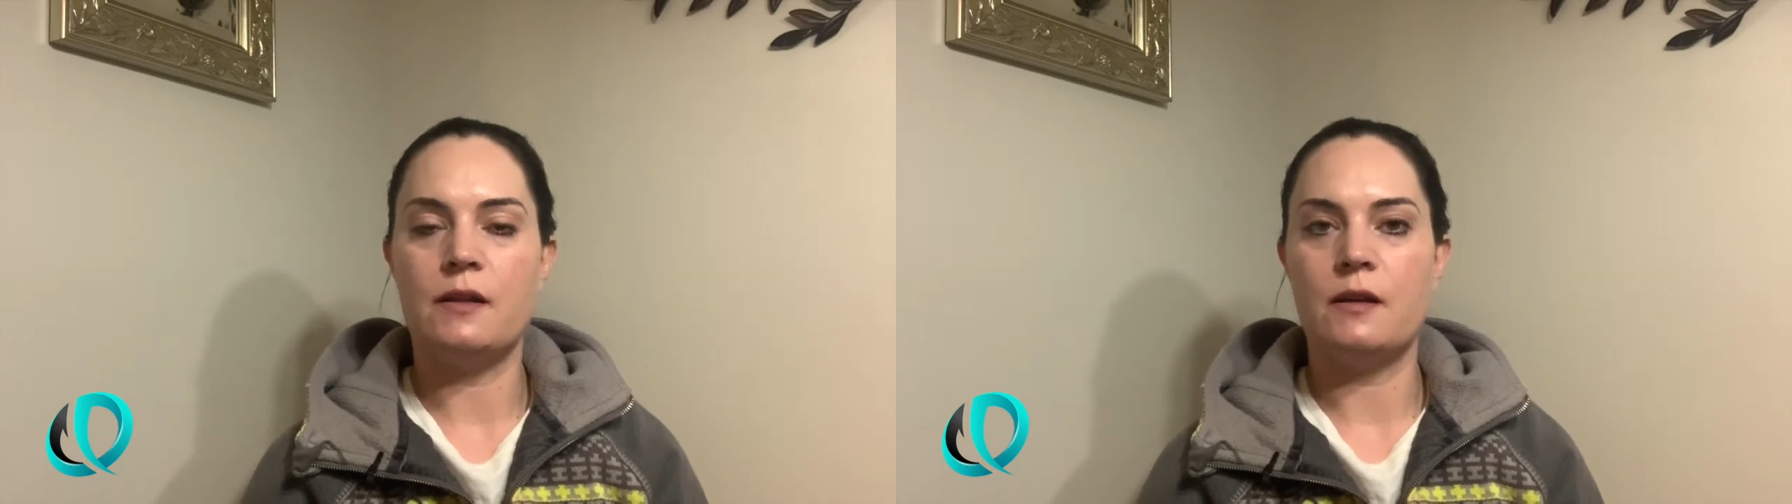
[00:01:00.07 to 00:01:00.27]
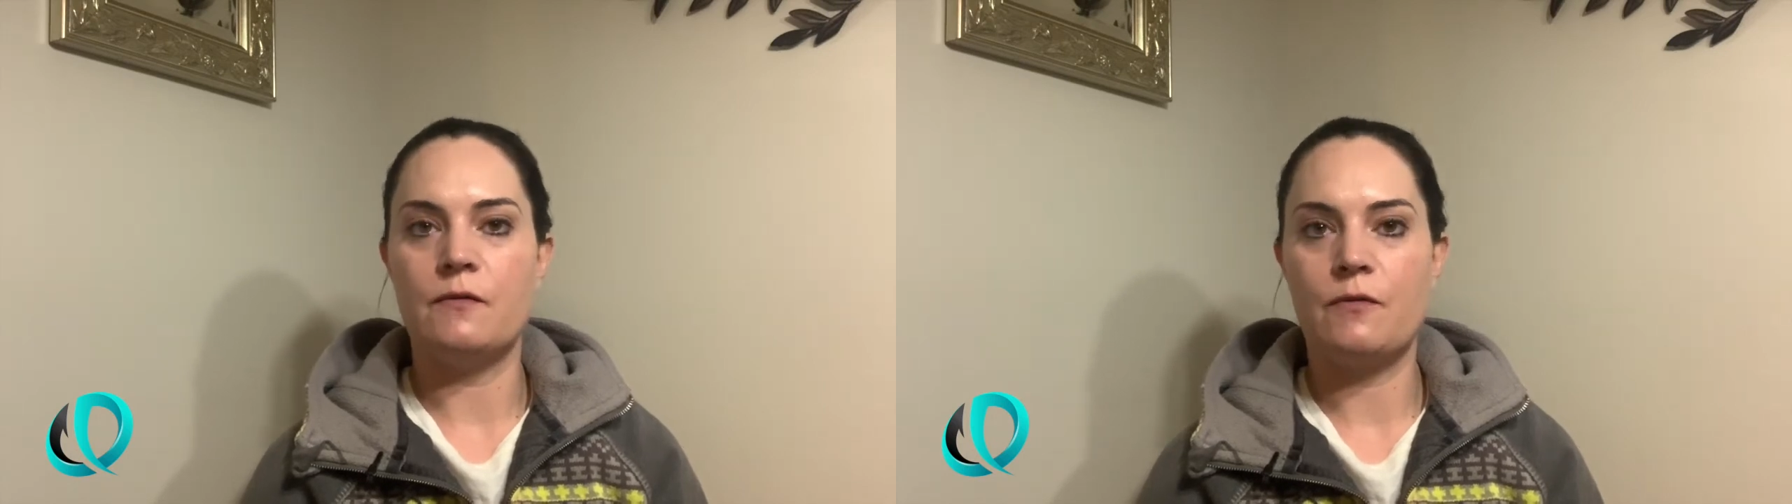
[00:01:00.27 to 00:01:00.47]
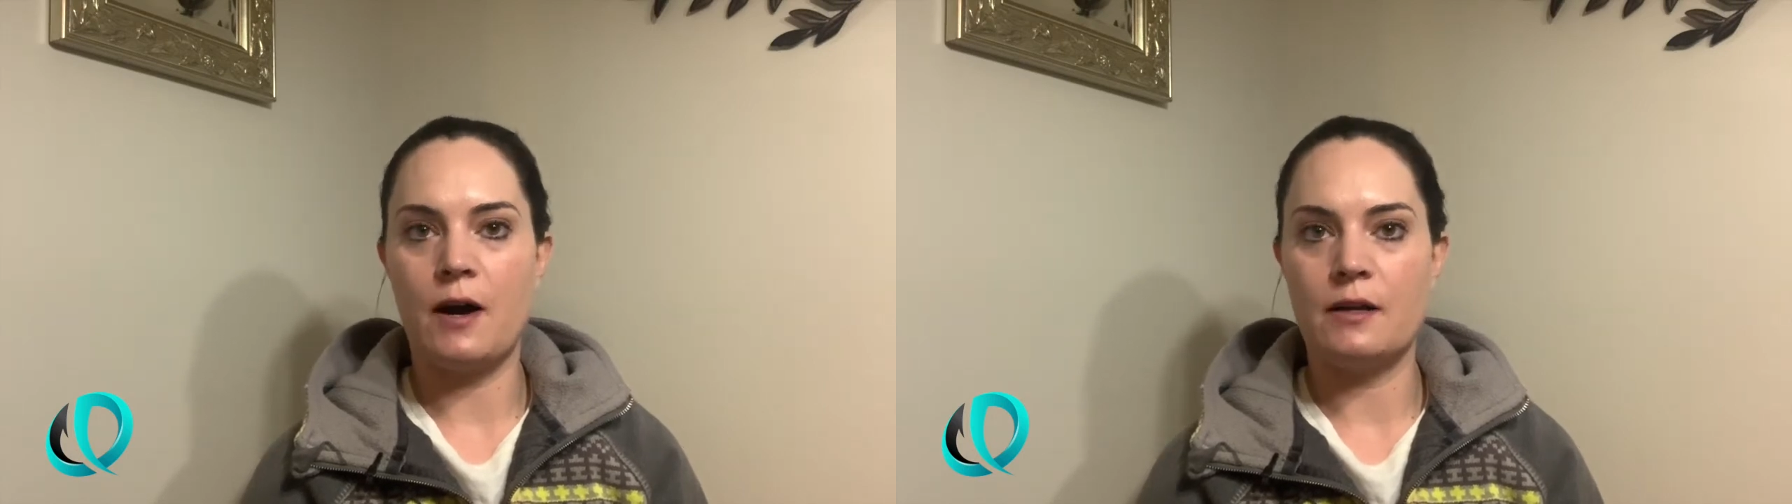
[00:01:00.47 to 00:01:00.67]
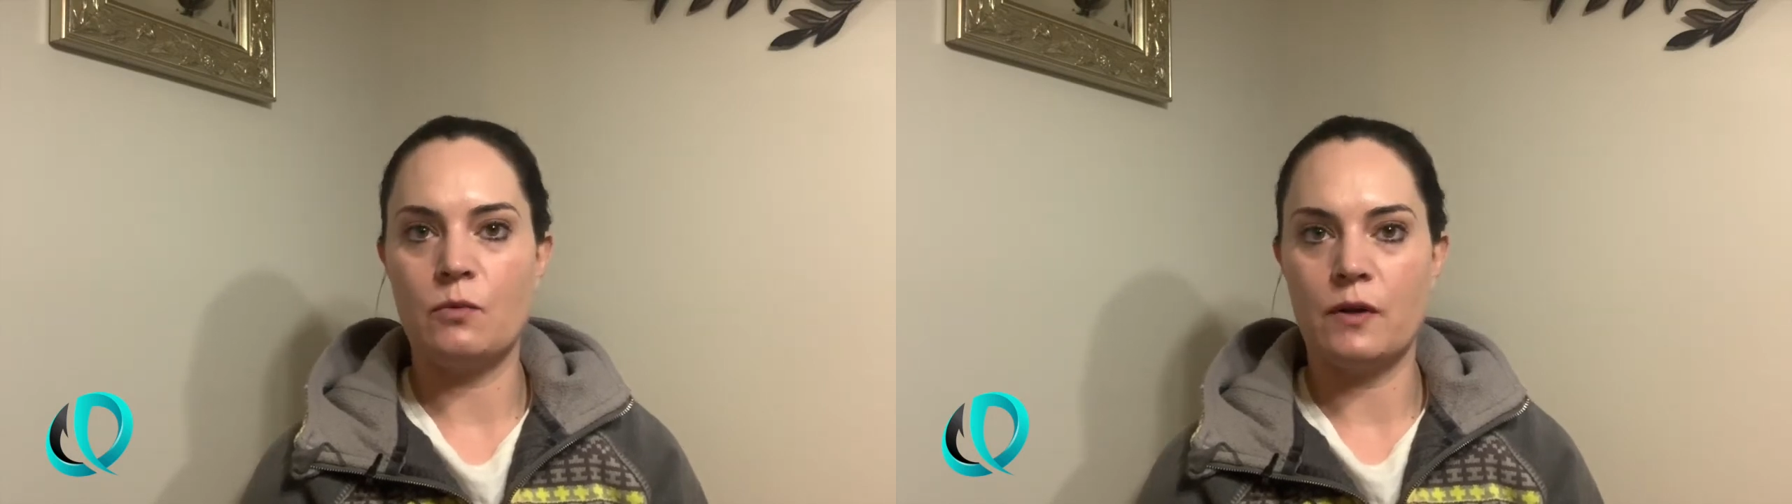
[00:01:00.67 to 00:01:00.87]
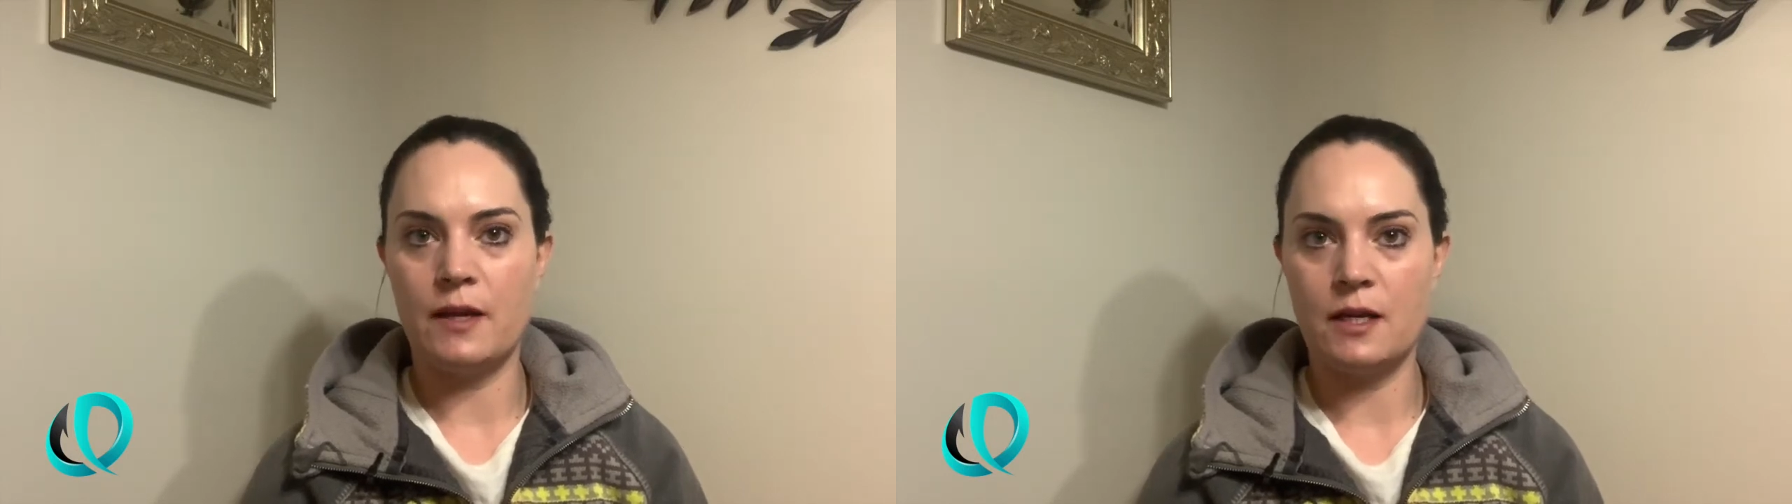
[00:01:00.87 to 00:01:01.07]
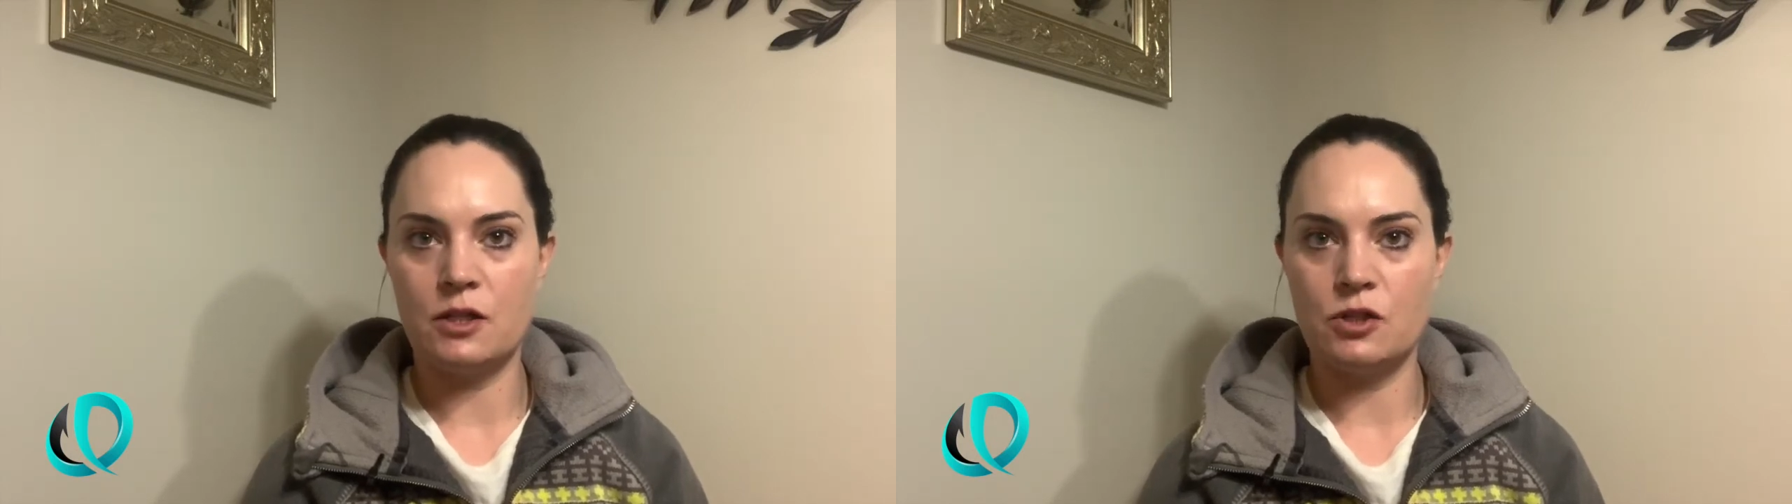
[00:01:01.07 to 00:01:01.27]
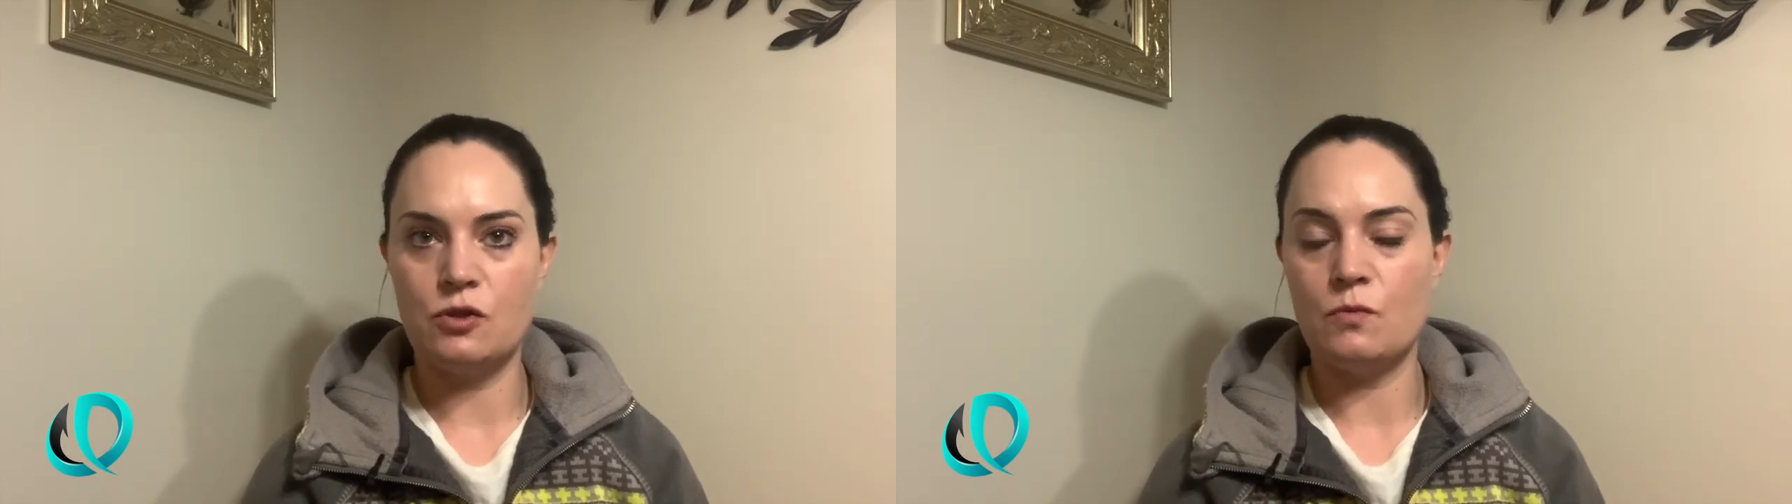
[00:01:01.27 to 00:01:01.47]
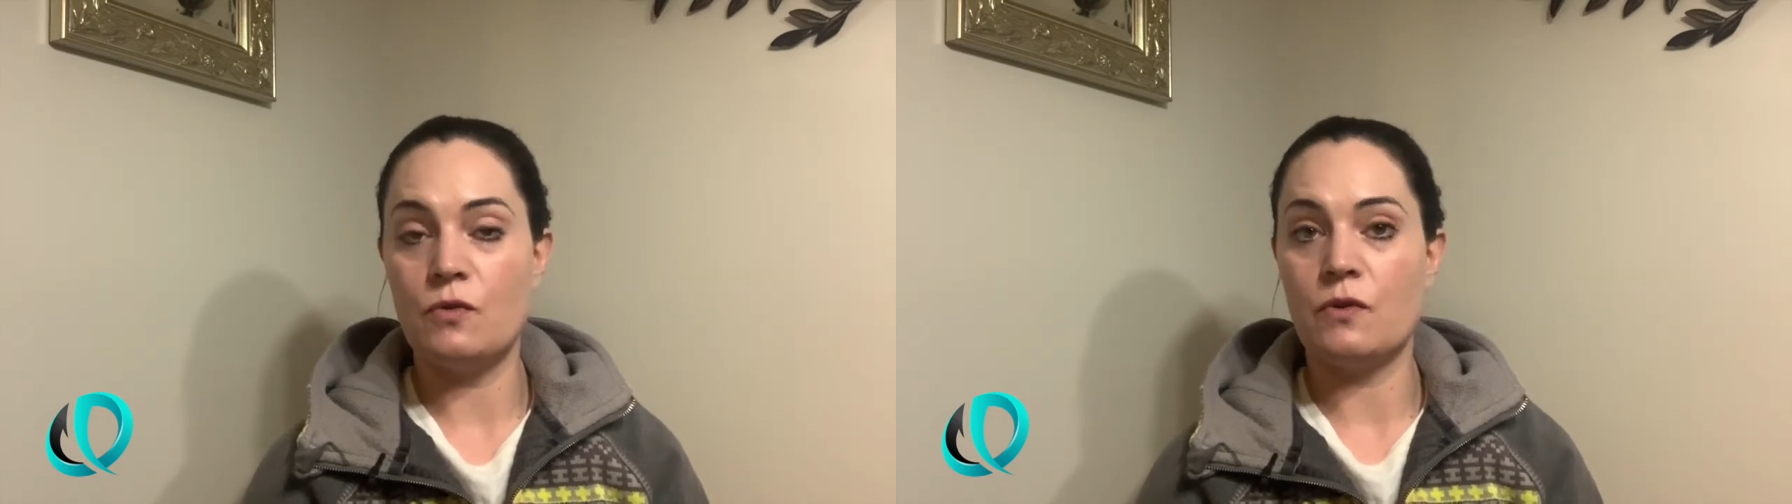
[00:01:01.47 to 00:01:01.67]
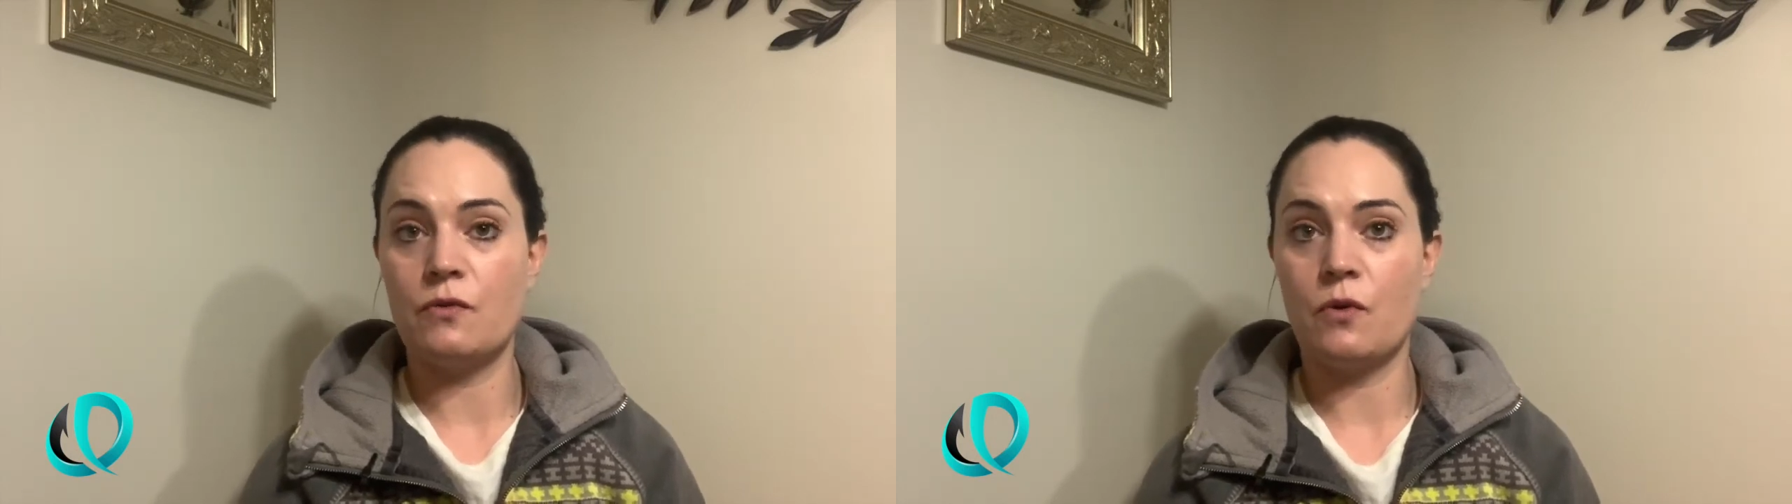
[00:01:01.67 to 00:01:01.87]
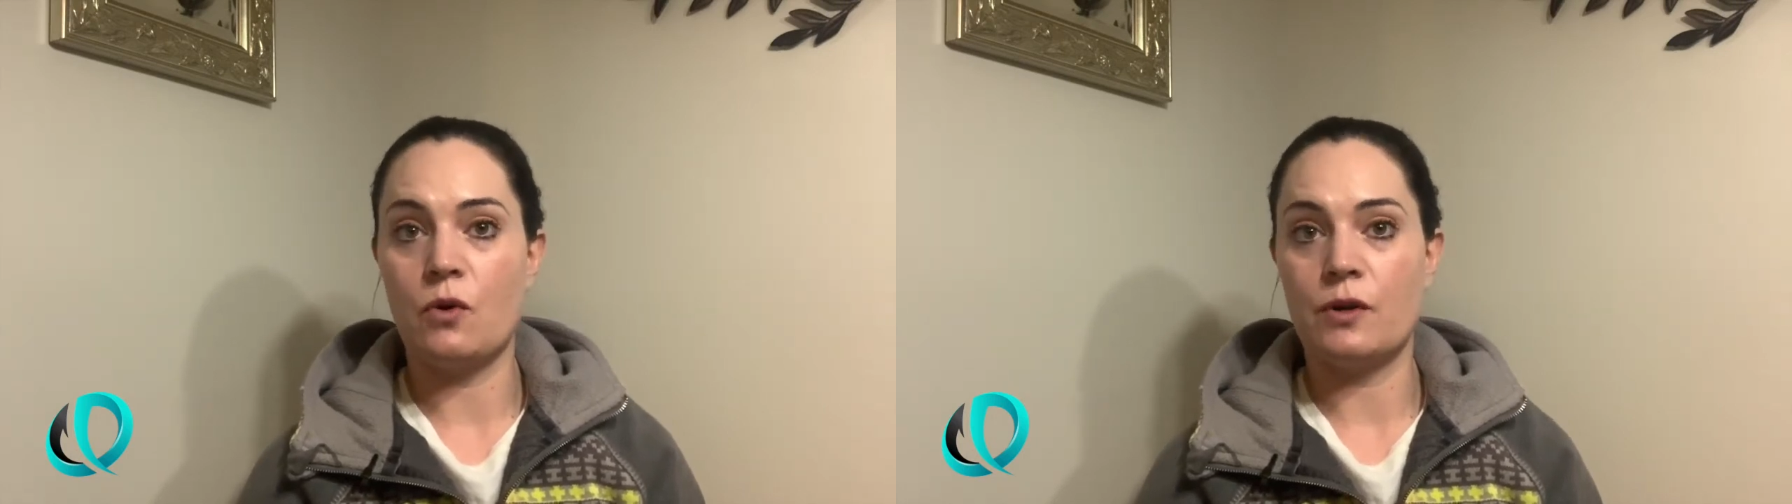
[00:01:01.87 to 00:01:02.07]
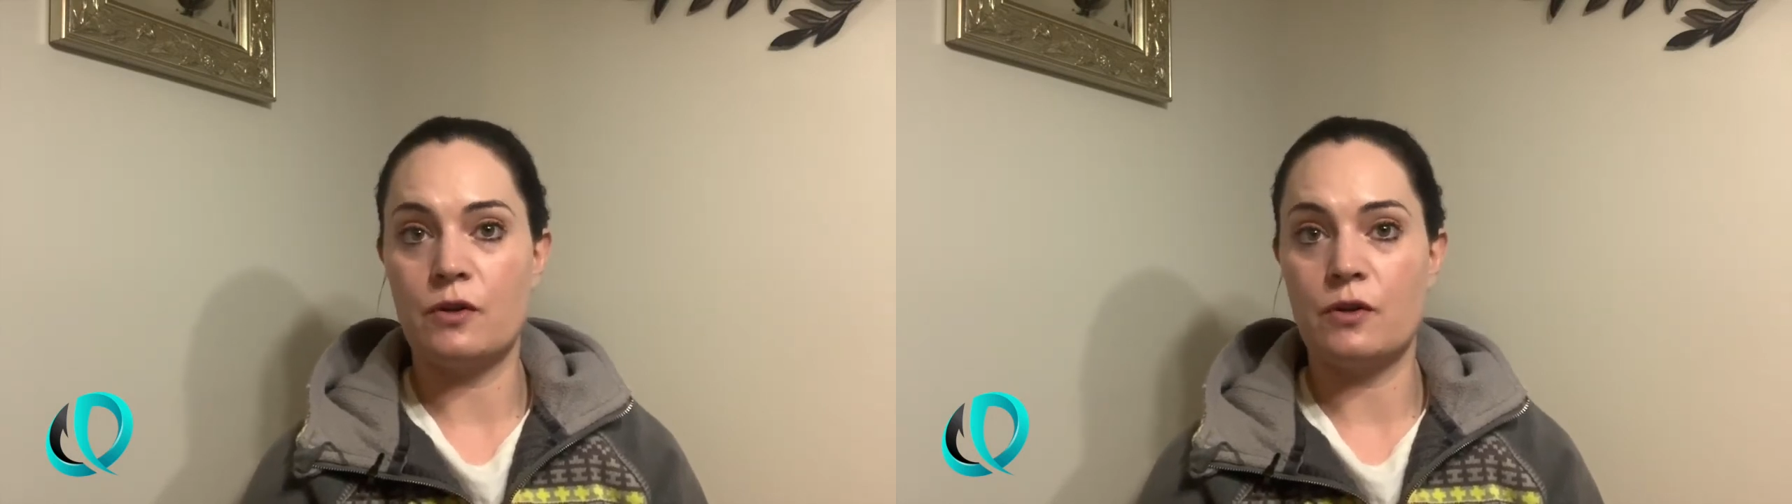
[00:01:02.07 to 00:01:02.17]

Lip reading: and then find what they can do moving forward